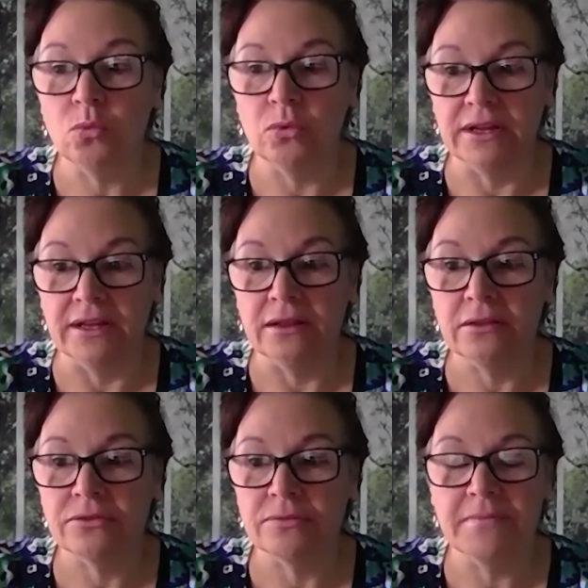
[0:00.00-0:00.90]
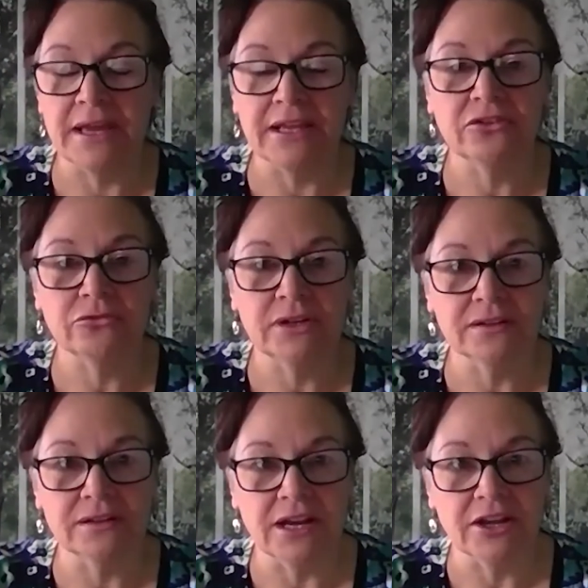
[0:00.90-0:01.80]
with Main Street
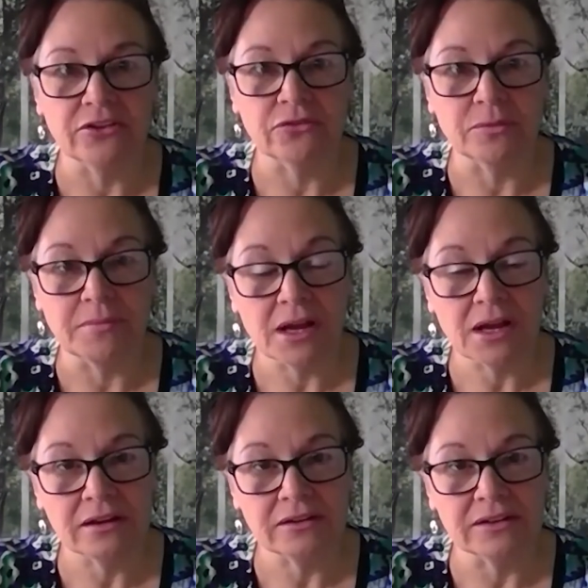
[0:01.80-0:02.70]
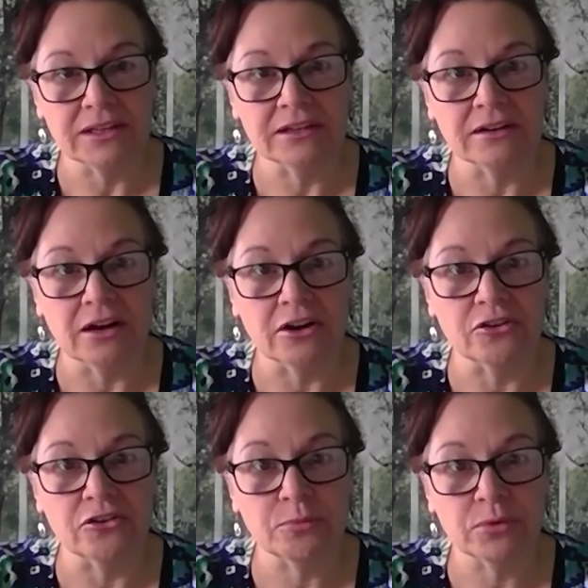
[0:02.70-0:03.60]
Alliance Vermont in our
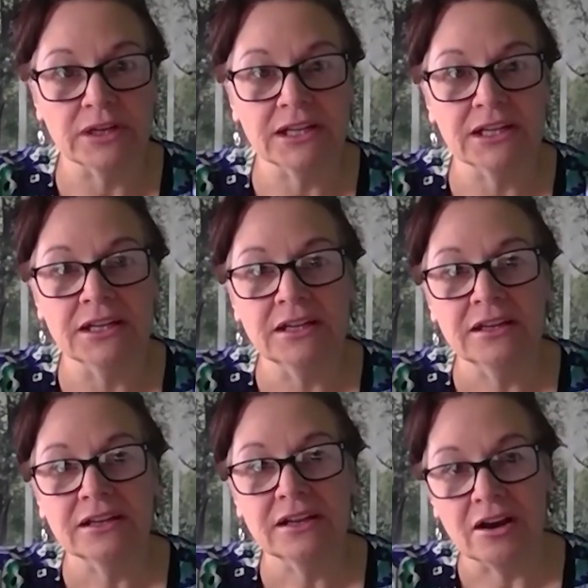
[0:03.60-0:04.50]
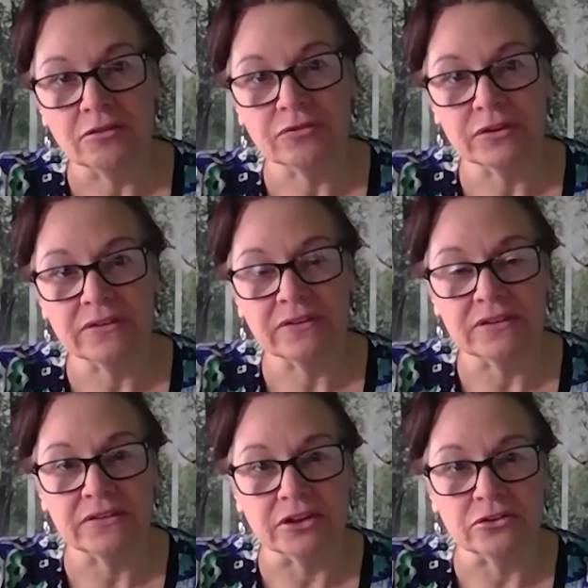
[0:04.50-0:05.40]
spring conference
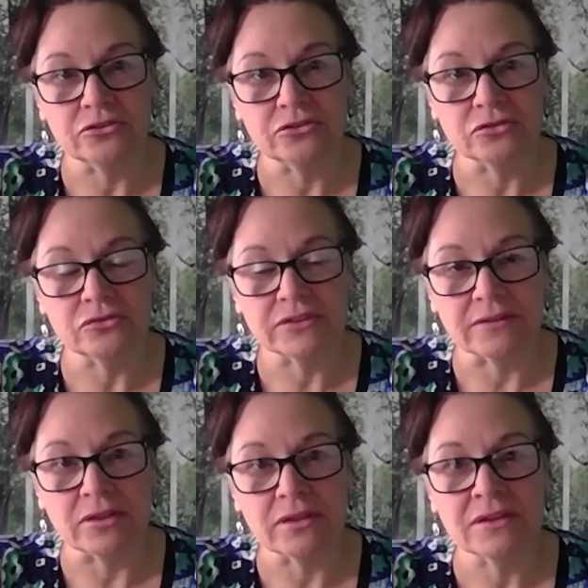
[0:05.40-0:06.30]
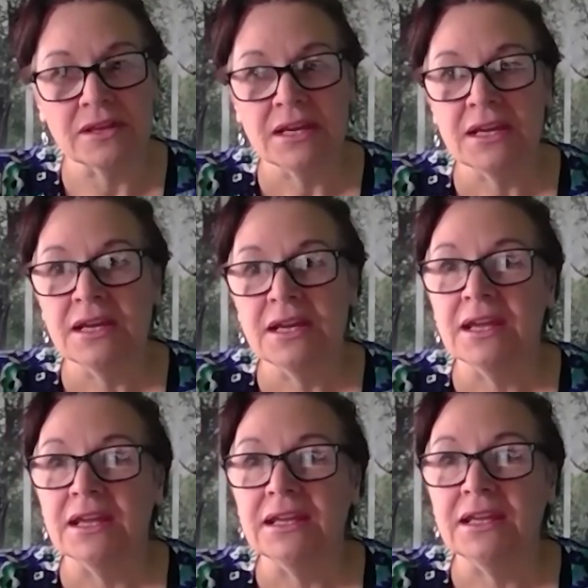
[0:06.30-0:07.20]
this year, June 7th,
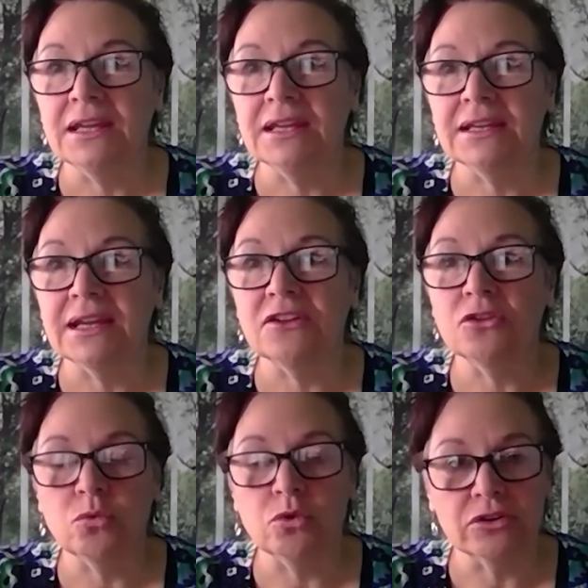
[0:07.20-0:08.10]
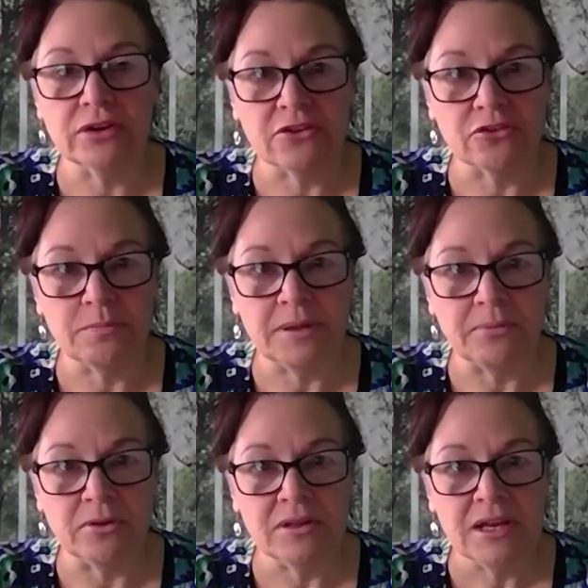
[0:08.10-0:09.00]
in getting the word out to
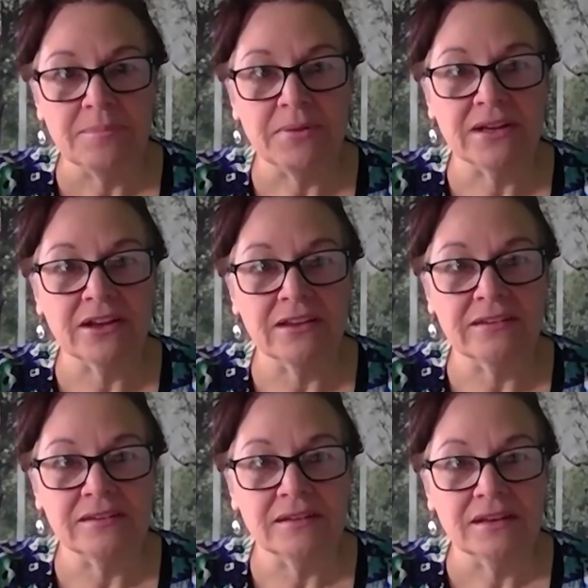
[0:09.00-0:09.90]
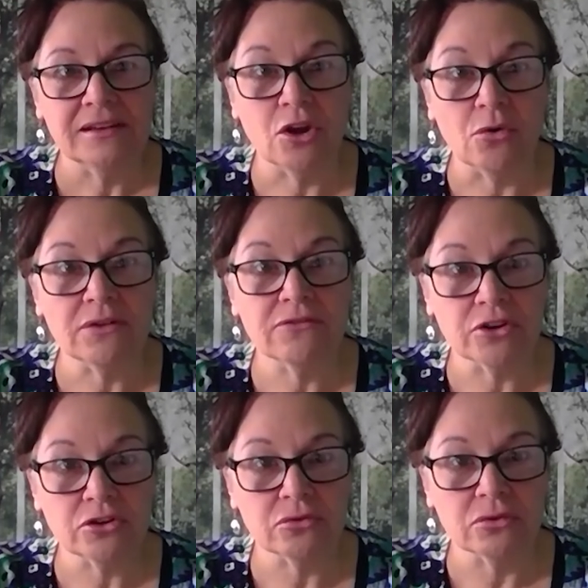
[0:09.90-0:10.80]
people because going
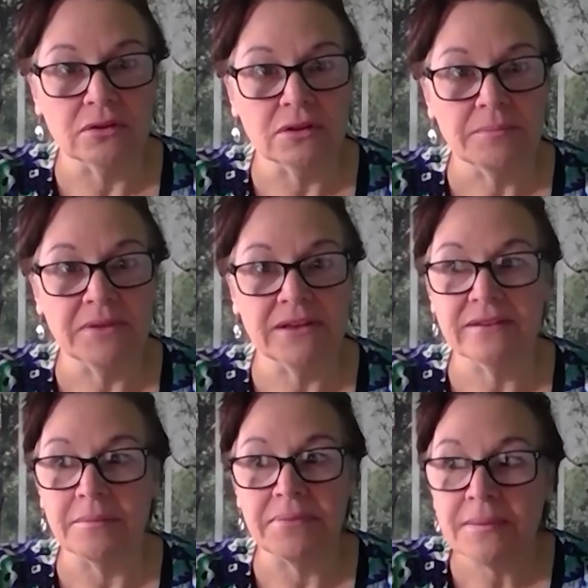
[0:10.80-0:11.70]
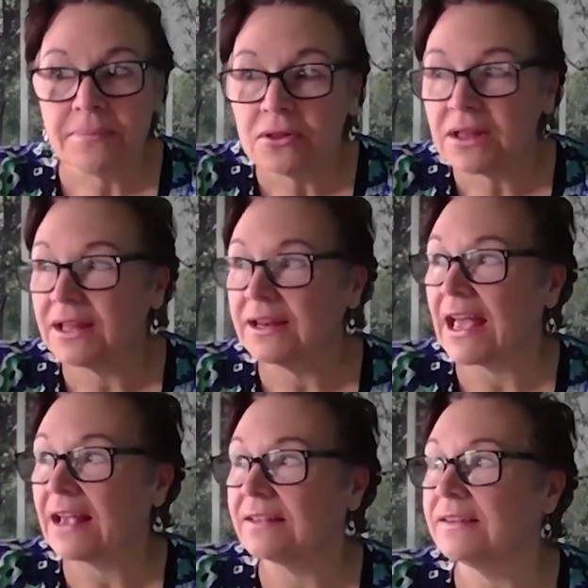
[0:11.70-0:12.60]
virtual means that people can
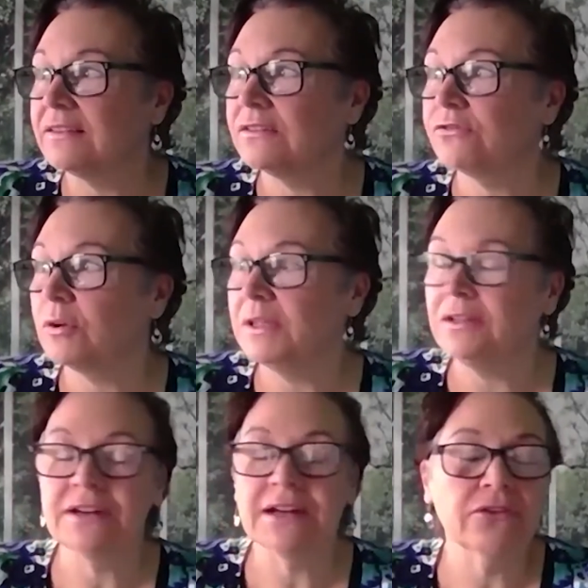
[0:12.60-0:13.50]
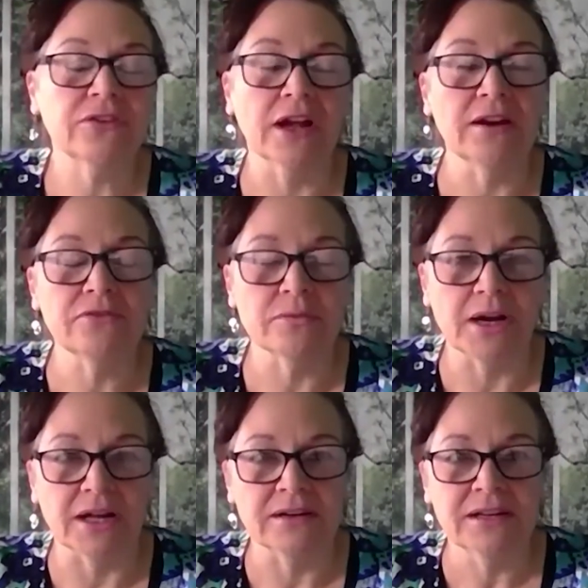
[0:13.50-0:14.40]
access from even outside of
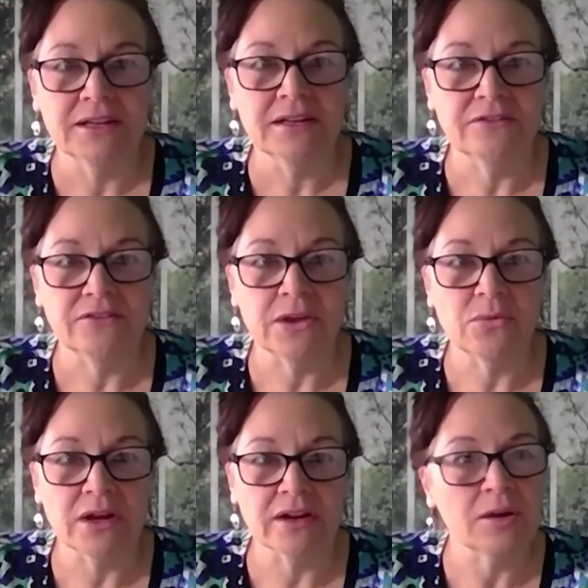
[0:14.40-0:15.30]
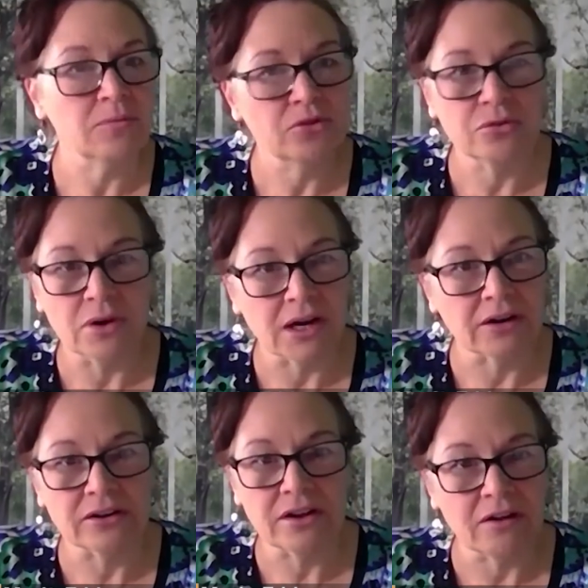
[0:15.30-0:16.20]
Vermont if they want to come to
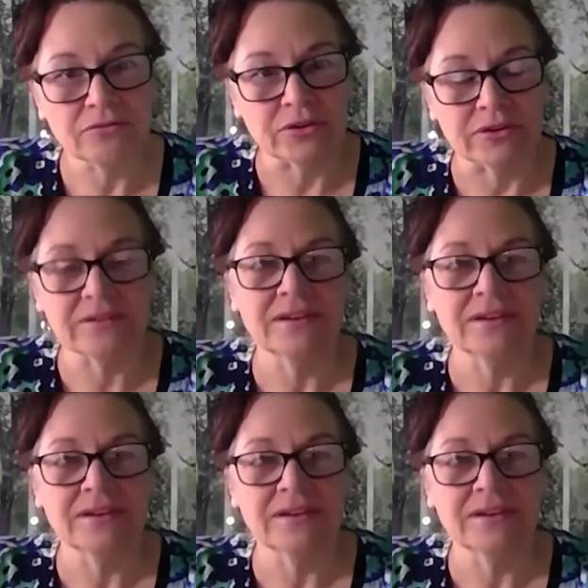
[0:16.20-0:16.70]
our conference.